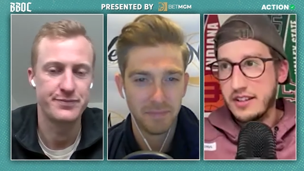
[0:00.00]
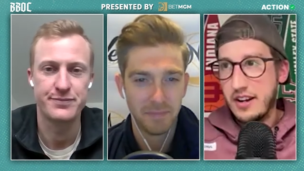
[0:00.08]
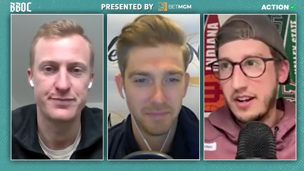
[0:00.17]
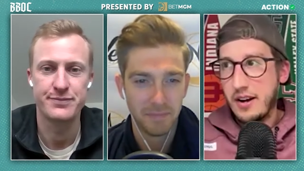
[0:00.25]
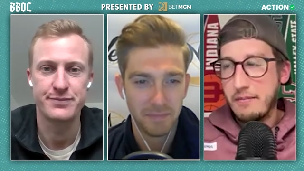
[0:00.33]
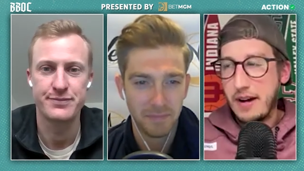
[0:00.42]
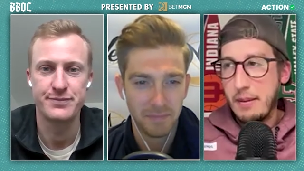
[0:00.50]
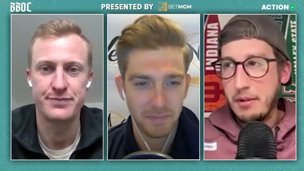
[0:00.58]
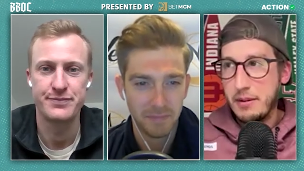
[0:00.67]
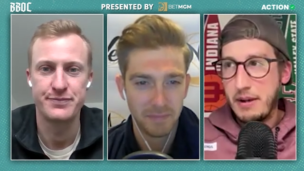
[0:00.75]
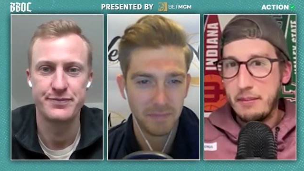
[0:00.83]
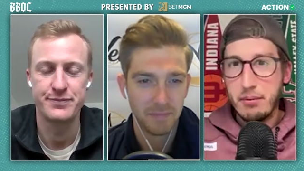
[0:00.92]
Speaker 1: Um, I'm
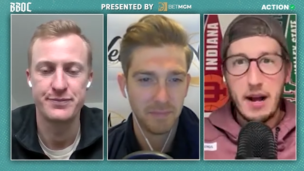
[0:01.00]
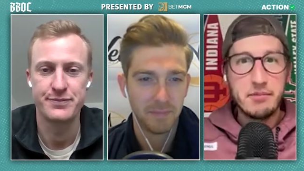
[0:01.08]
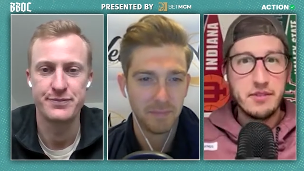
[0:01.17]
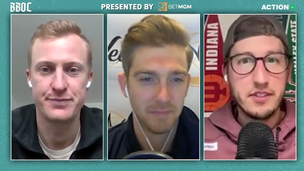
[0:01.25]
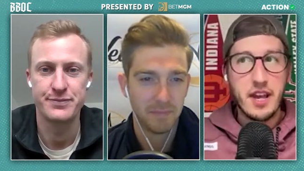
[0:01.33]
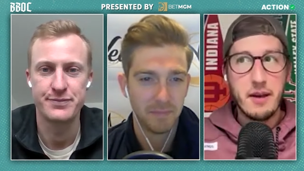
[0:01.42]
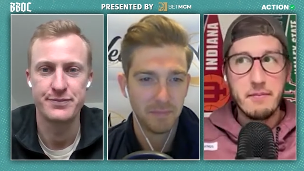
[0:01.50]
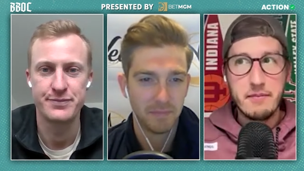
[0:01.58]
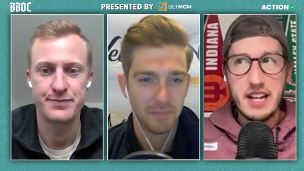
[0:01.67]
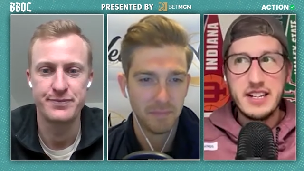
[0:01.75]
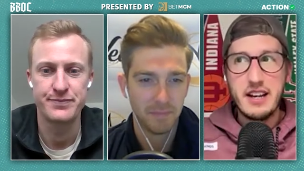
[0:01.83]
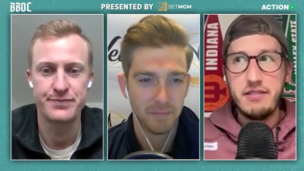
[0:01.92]
looking to bet props in this game,
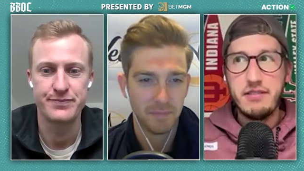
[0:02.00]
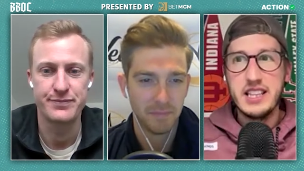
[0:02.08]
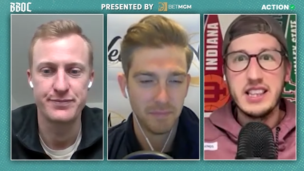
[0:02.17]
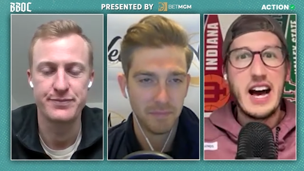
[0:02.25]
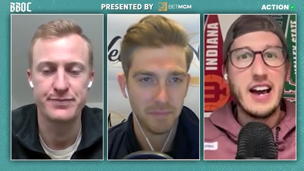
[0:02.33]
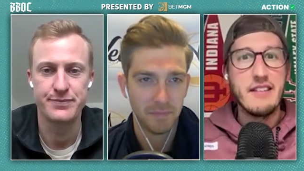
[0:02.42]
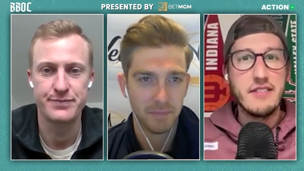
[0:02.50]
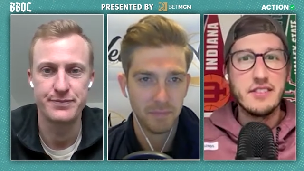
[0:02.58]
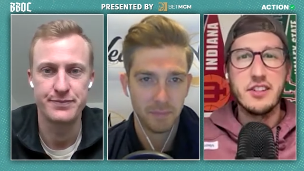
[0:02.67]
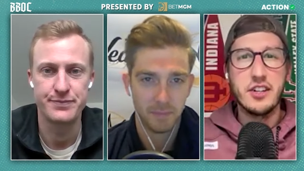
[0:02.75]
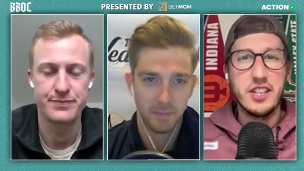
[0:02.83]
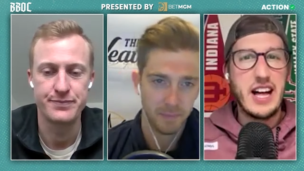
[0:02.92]
and definitely live. This is
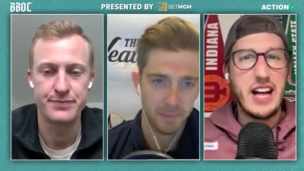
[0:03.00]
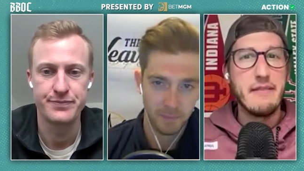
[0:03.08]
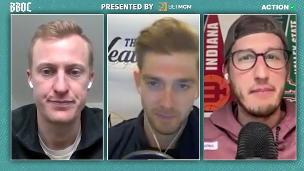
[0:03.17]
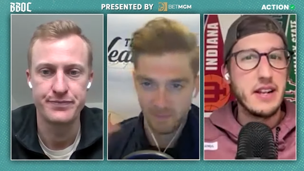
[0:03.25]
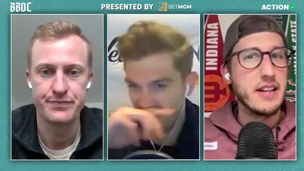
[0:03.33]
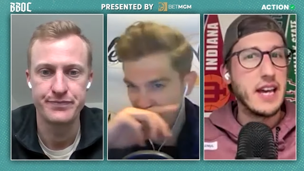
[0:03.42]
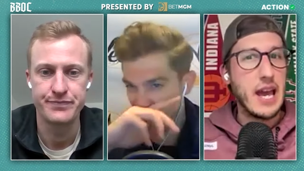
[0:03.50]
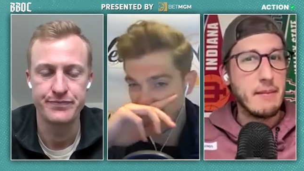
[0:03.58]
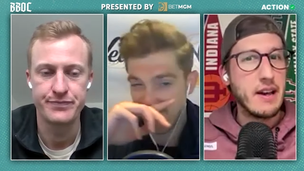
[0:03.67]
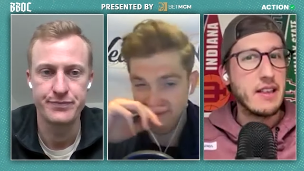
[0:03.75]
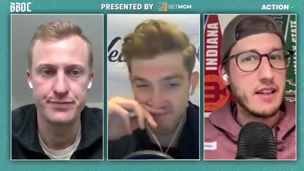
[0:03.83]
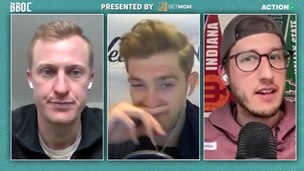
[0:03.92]
a good live betting game.
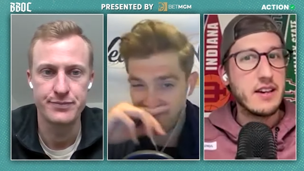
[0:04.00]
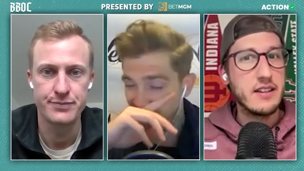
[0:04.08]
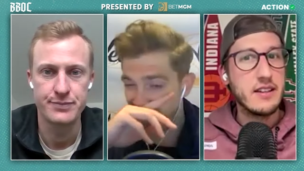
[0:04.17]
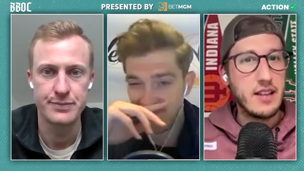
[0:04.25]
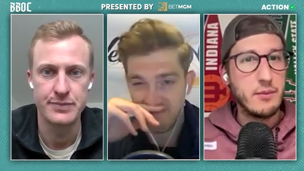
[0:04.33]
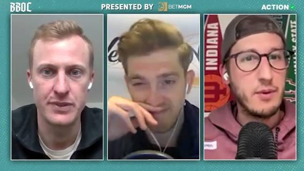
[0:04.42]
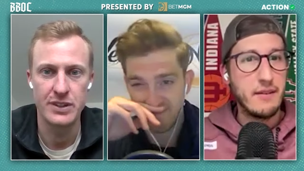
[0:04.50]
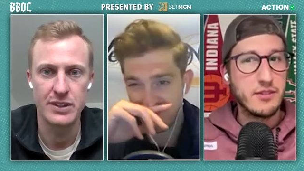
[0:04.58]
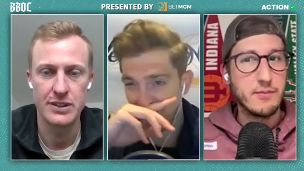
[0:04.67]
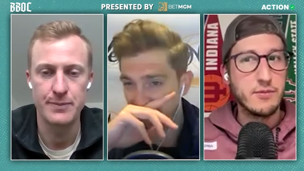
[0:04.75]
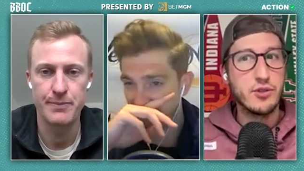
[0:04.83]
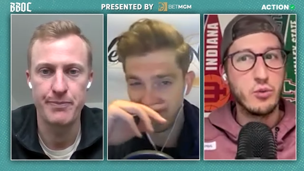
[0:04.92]
I think. I think we have
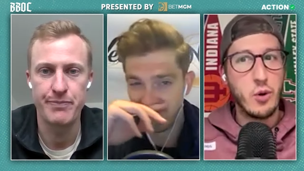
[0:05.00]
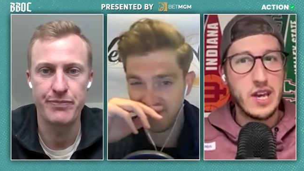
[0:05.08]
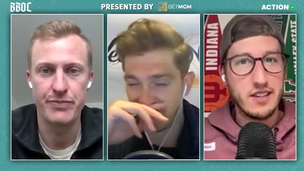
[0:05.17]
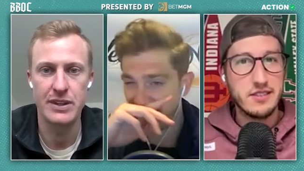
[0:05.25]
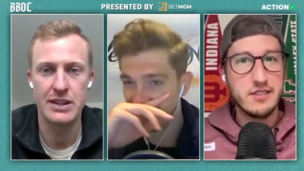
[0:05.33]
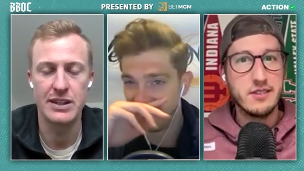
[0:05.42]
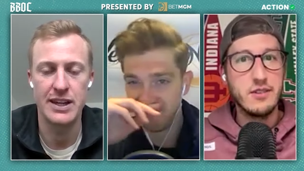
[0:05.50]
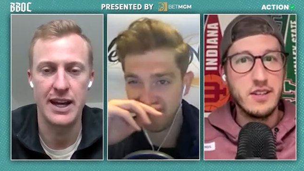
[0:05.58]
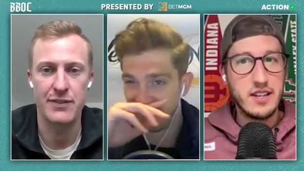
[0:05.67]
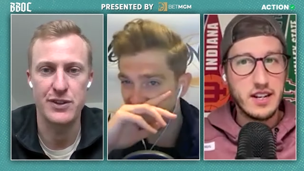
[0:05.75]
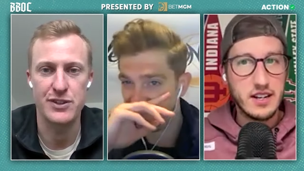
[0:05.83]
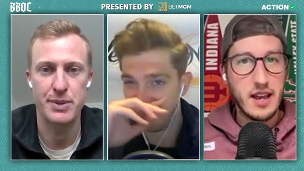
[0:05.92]
some swings.
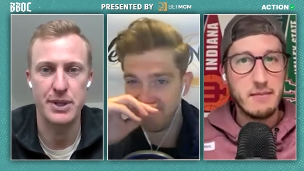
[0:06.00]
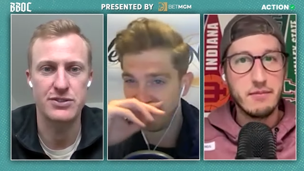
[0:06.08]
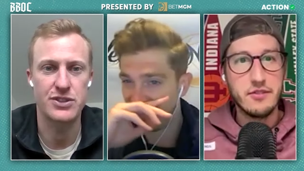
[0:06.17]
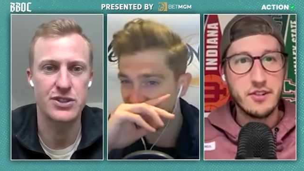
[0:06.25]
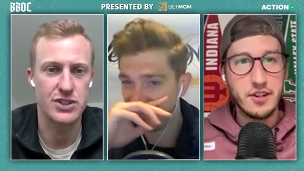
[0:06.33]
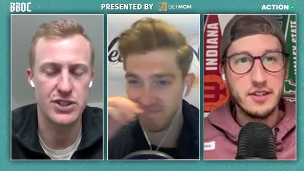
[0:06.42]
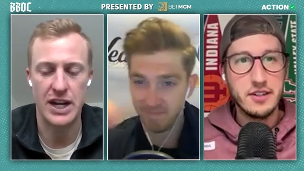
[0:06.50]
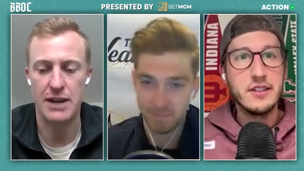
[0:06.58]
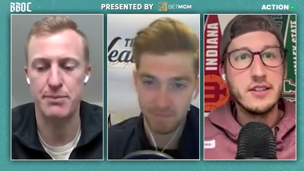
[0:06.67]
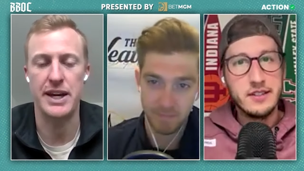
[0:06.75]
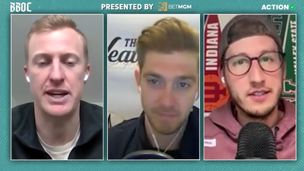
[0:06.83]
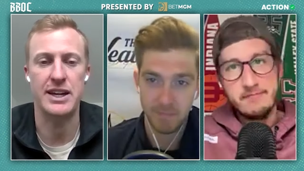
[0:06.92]
Yeah, if there's
Speaker 2: game. a big sure.
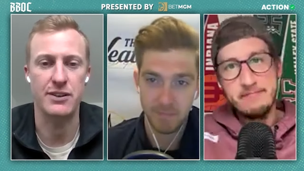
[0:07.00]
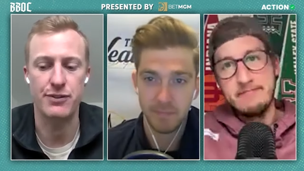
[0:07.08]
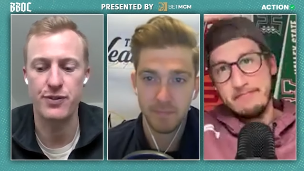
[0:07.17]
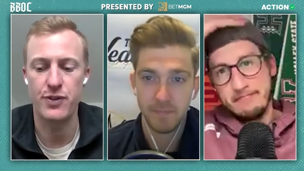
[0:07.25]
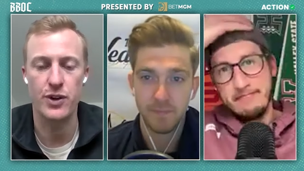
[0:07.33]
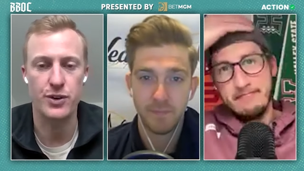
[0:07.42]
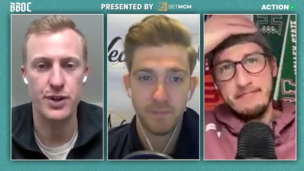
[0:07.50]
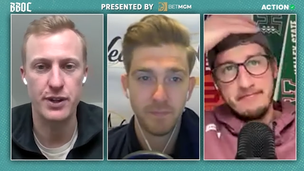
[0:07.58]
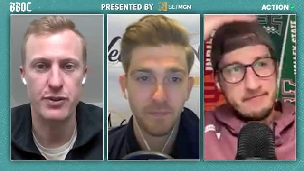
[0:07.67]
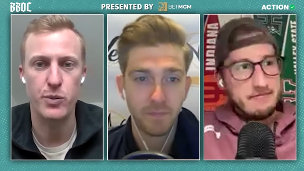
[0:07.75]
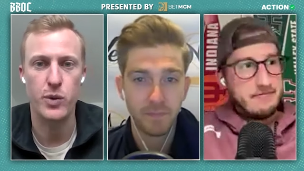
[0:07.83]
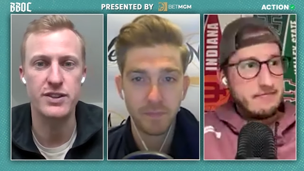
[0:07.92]
shot making
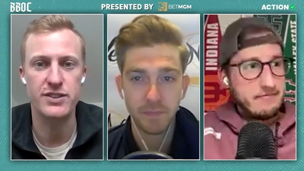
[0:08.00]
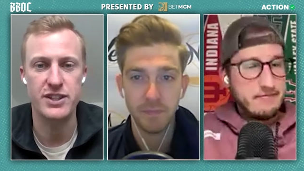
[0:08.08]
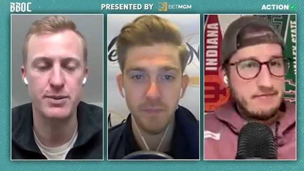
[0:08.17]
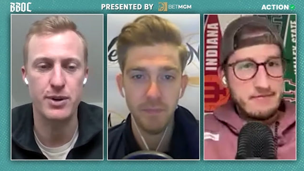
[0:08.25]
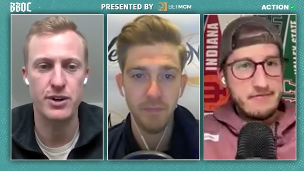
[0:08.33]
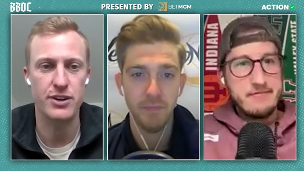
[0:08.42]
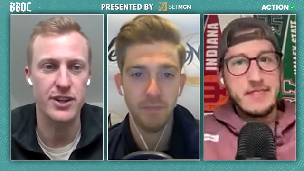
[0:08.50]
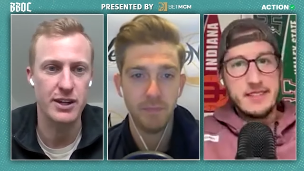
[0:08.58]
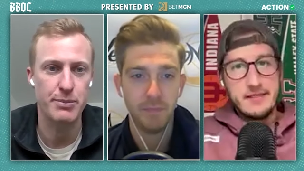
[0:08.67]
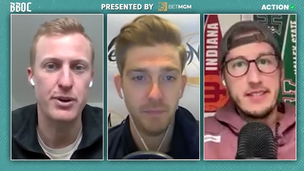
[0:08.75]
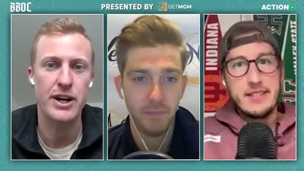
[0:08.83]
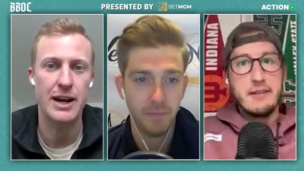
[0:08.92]
flurry from one team
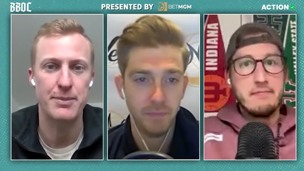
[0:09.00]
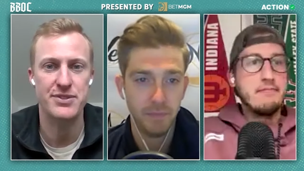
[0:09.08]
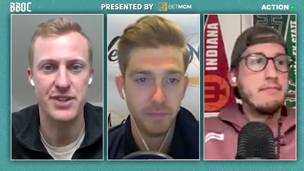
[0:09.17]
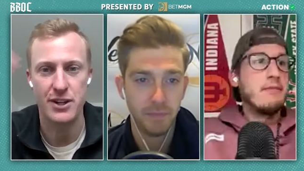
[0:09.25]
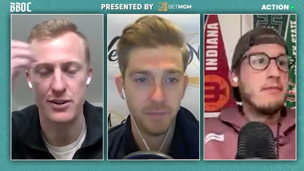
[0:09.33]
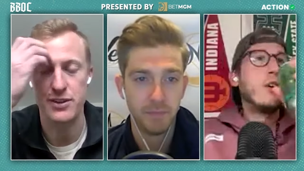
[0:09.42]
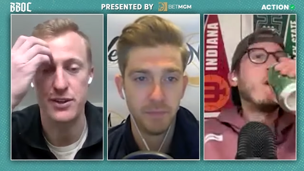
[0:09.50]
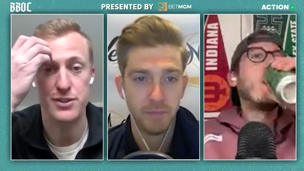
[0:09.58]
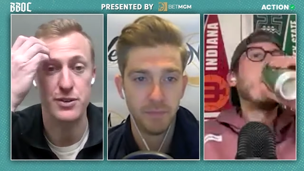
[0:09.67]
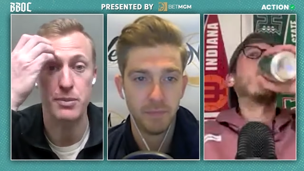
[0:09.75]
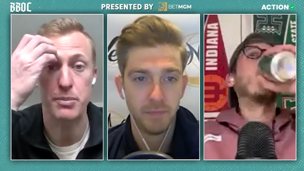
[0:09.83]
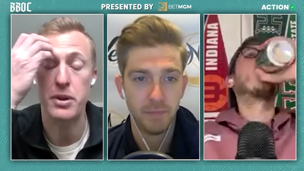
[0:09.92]
early, perhaps yeah. there
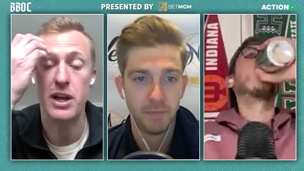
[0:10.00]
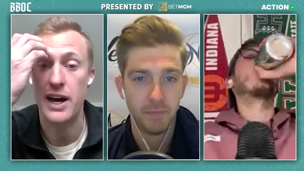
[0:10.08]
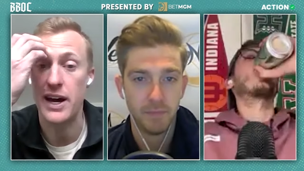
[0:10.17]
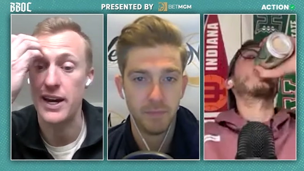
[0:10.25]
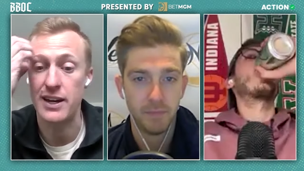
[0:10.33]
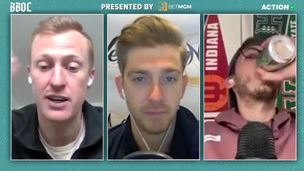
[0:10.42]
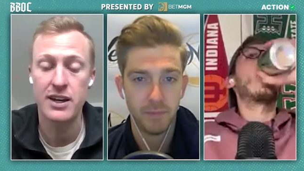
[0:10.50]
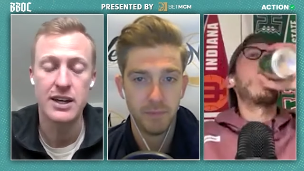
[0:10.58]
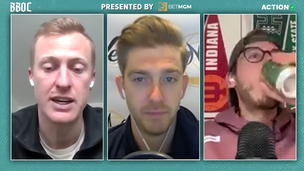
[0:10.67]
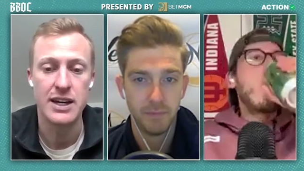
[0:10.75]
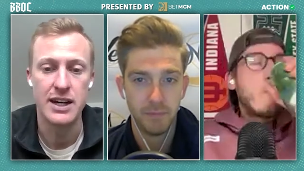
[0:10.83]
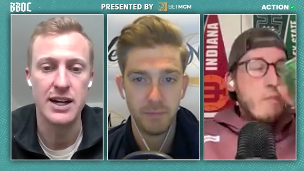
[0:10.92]
there's a reply
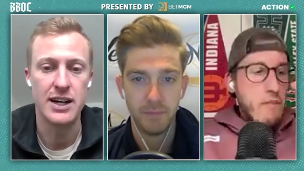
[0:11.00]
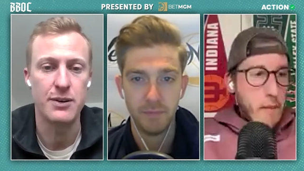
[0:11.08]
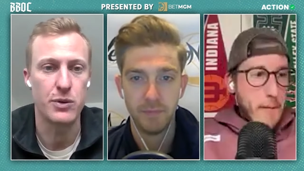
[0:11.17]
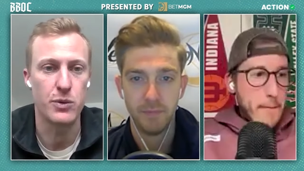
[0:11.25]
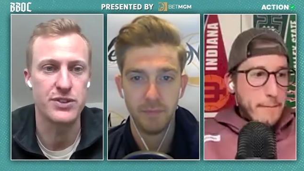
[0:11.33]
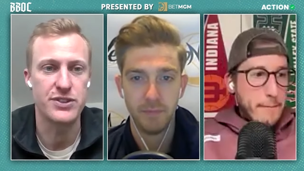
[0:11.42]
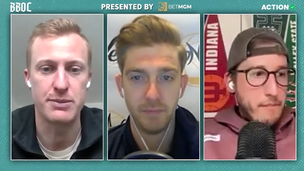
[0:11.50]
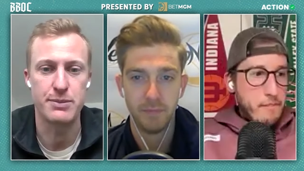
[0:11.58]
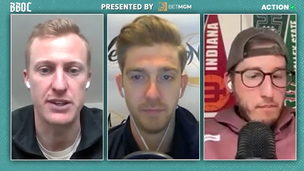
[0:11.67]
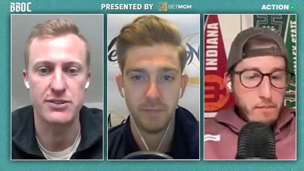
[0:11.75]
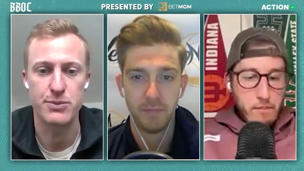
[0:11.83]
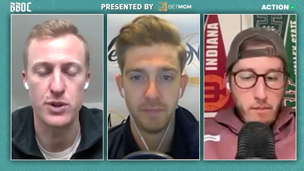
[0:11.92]
uh, where one team makes